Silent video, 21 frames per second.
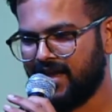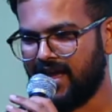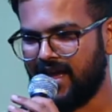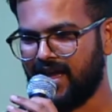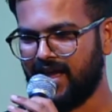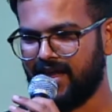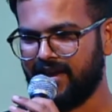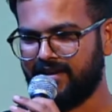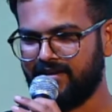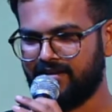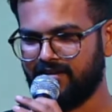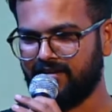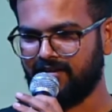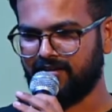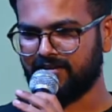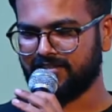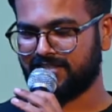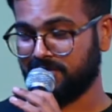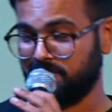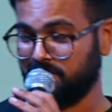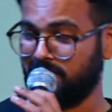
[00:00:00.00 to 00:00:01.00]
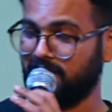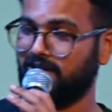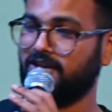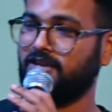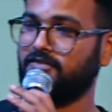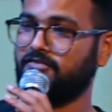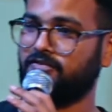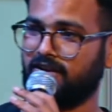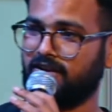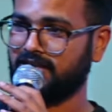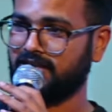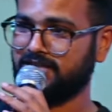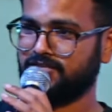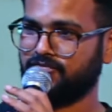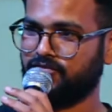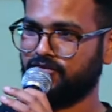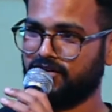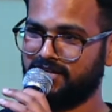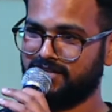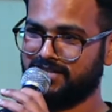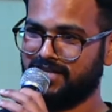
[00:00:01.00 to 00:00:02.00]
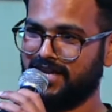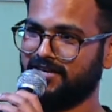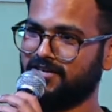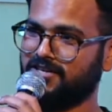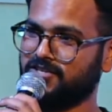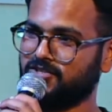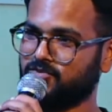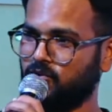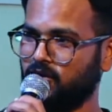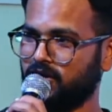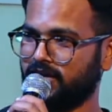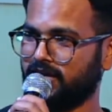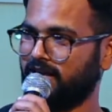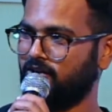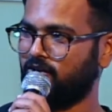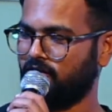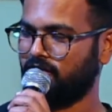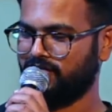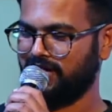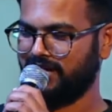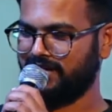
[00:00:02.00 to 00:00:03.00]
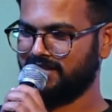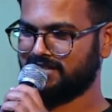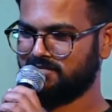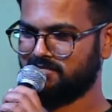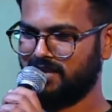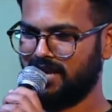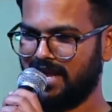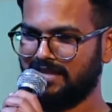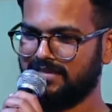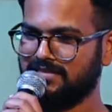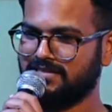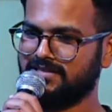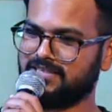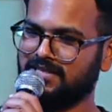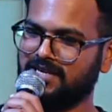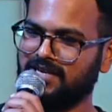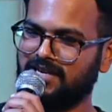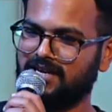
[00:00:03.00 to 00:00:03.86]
And similarly for for designers working on various brands,